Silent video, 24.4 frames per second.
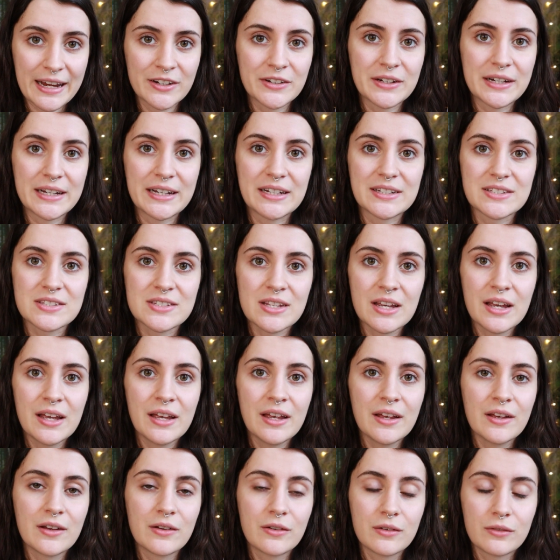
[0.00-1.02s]
Aries
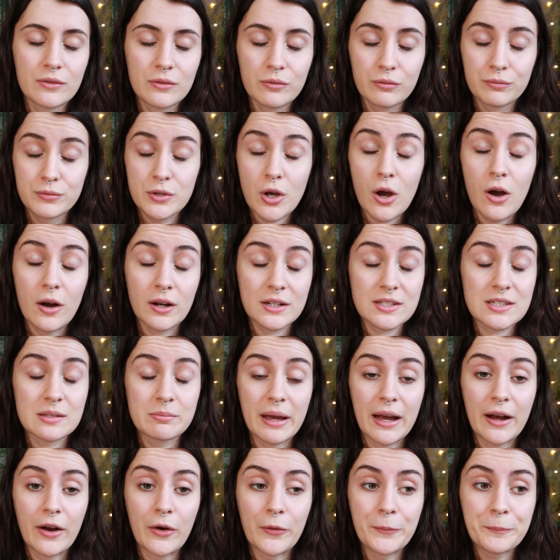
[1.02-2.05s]
talks
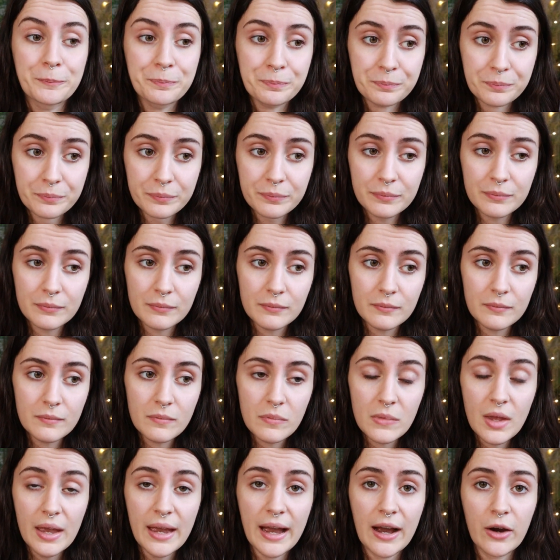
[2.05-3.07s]
about
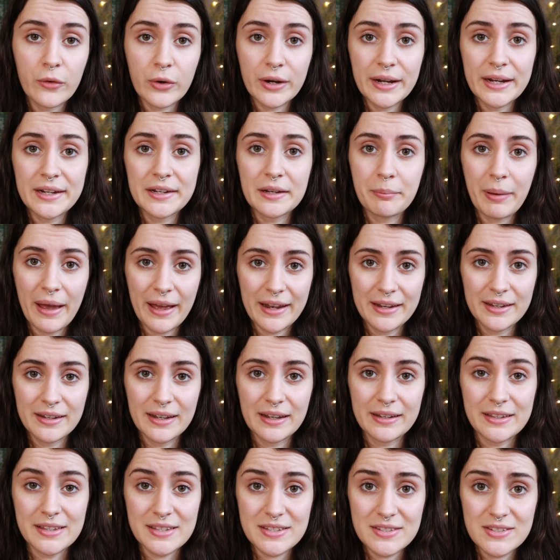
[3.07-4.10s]
our
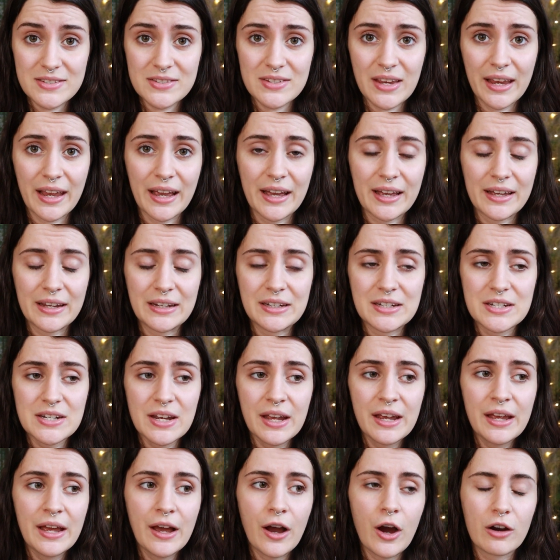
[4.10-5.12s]
independence and
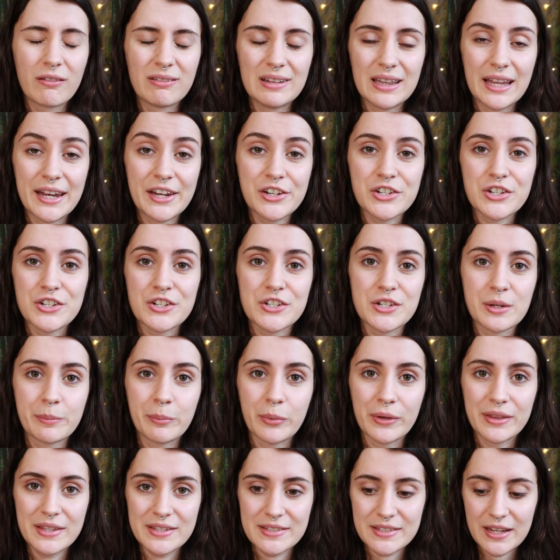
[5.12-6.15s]
our
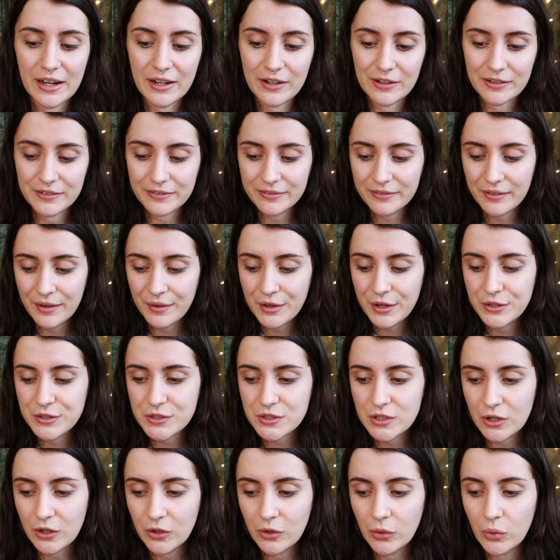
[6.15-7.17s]
relationship with self.
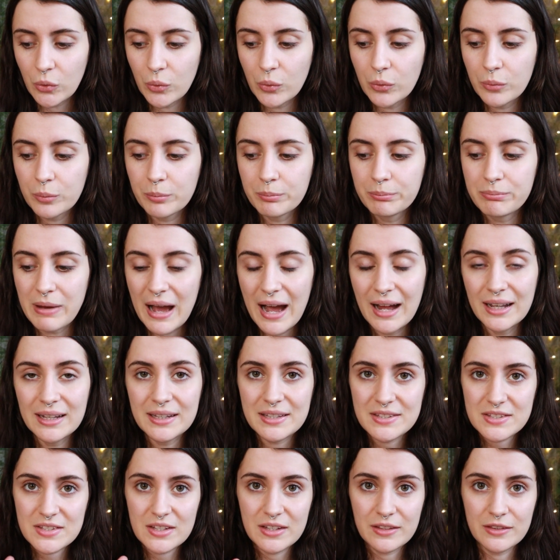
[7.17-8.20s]
So,
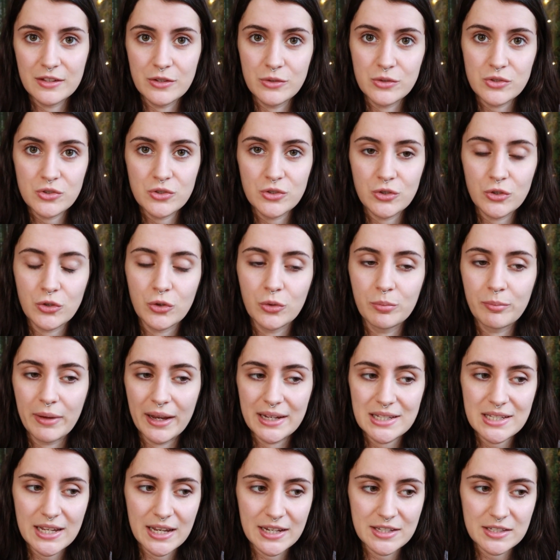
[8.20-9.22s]
balancing those two
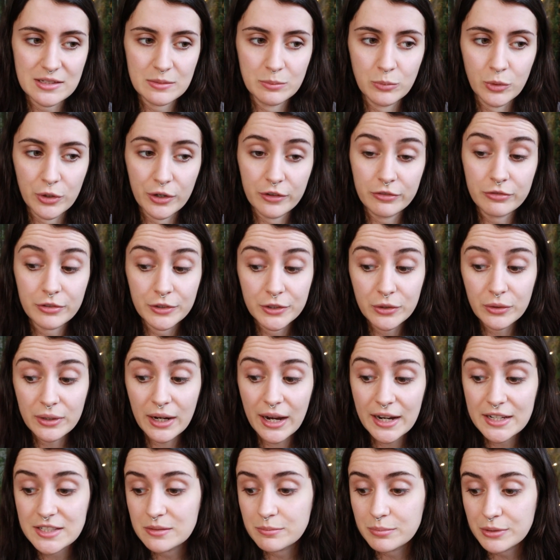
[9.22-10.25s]
may take some work. For you
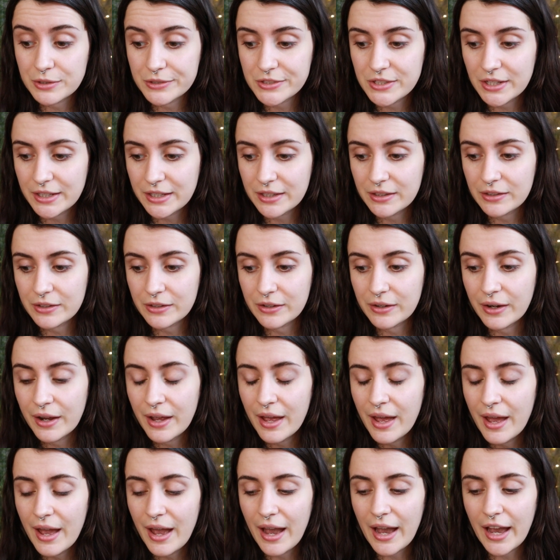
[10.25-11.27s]
guys in particular,
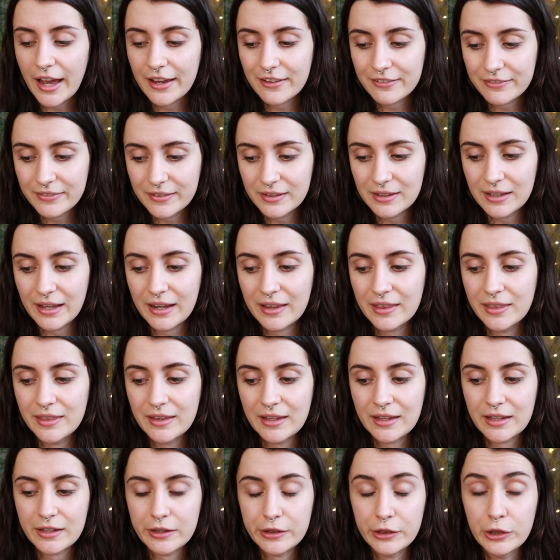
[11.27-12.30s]
I feel like
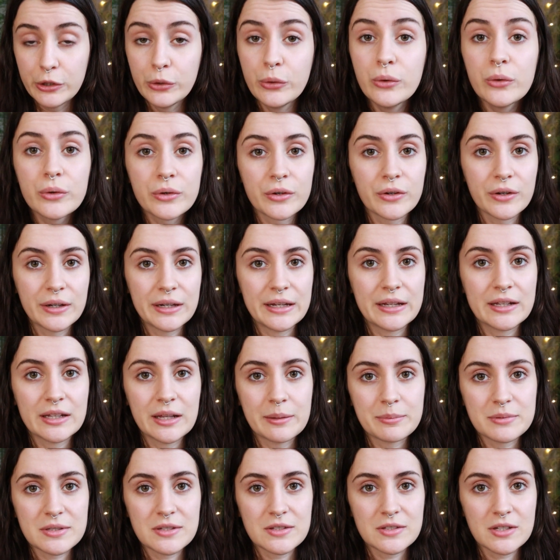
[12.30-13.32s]
the lunar
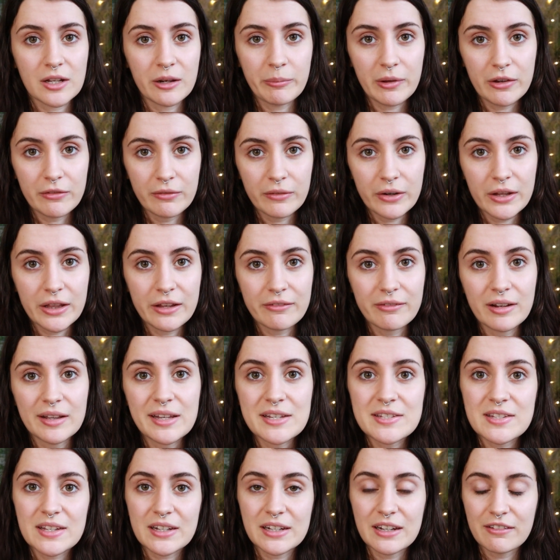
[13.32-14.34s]
eclipse is going to be really,
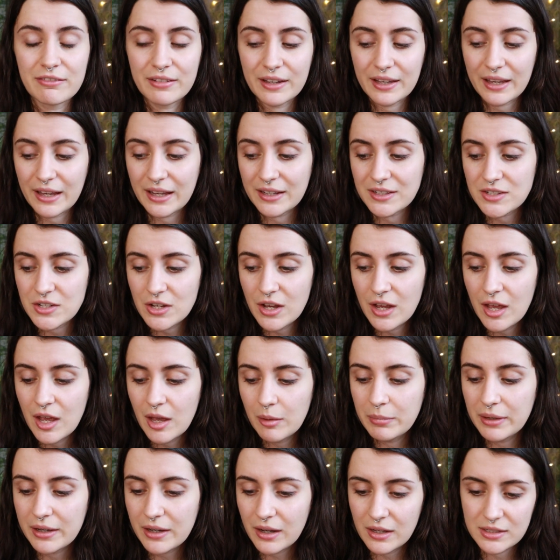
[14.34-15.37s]
really significant
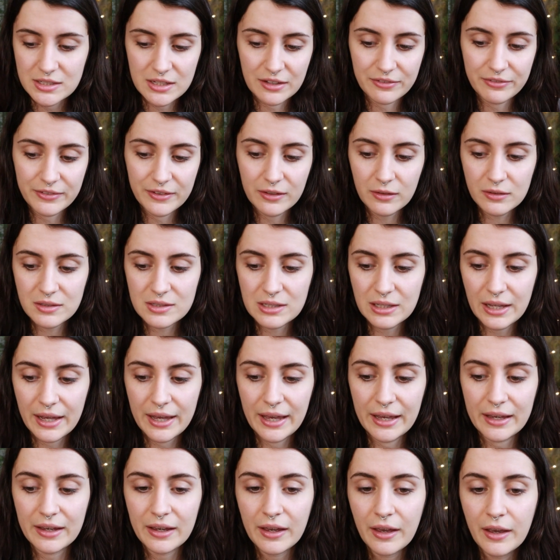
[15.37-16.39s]
because it feels
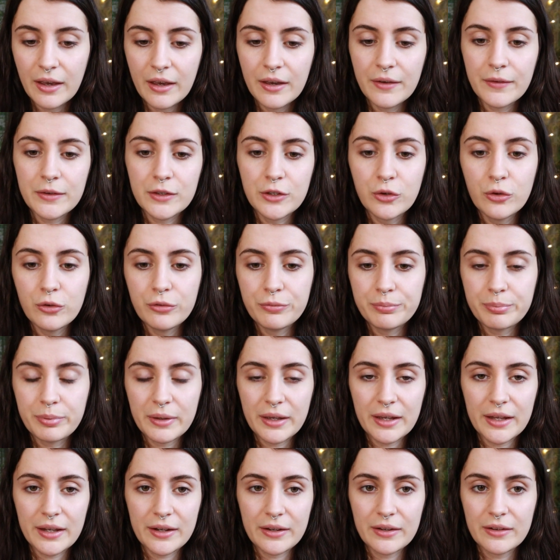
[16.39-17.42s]
like you've
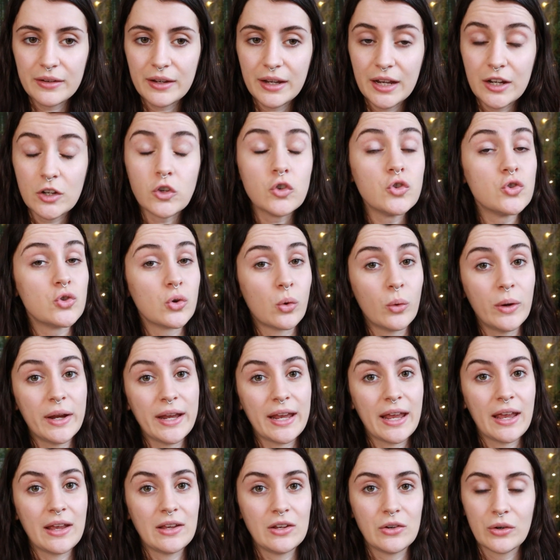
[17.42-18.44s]
been
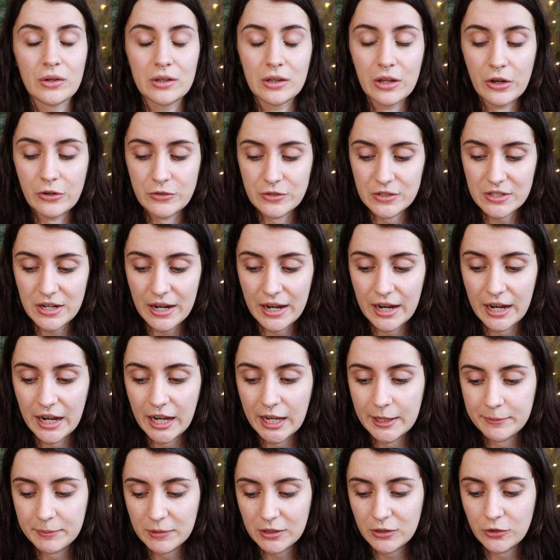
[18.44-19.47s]
enjoying your alone
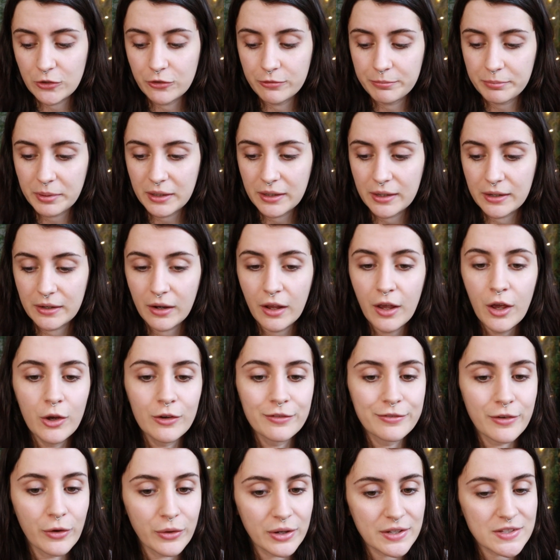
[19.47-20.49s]
time, you've been
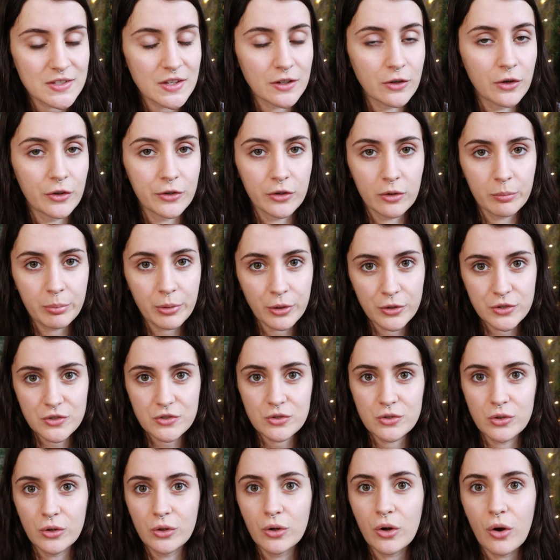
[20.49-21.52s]
focusing on your
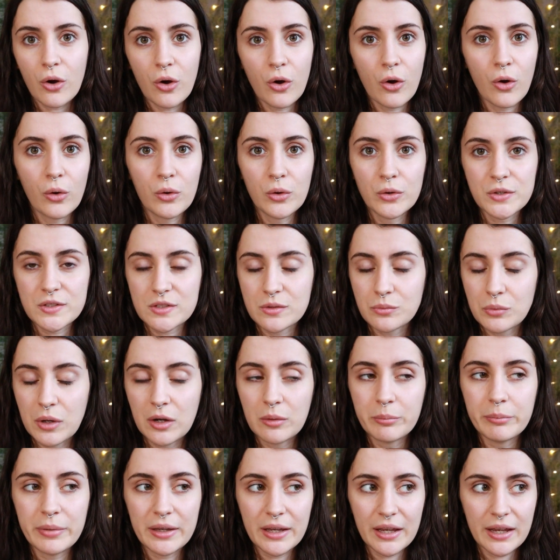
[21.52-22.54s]
personal goals and
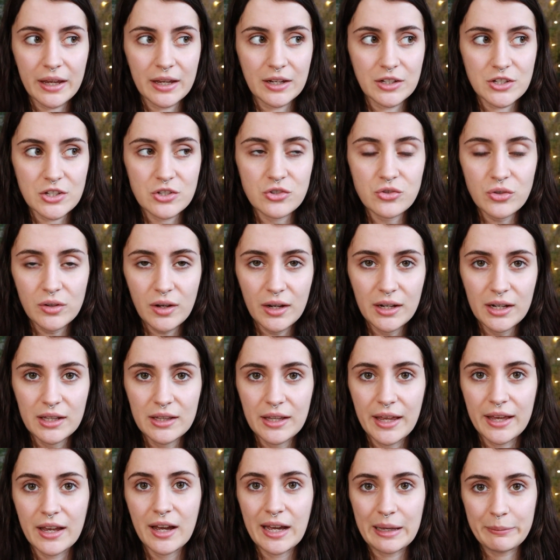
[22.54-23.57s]
well being, and just trying to
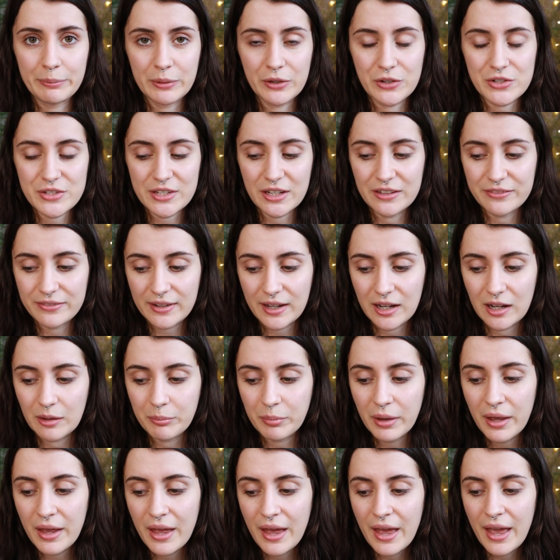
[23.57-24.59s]
like hype yourself
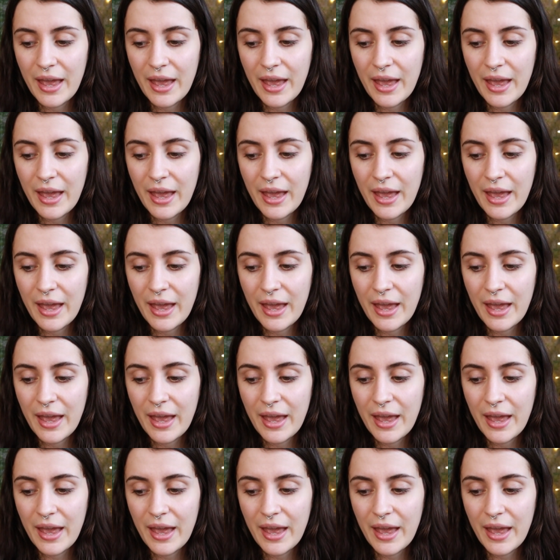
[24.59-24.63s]
up.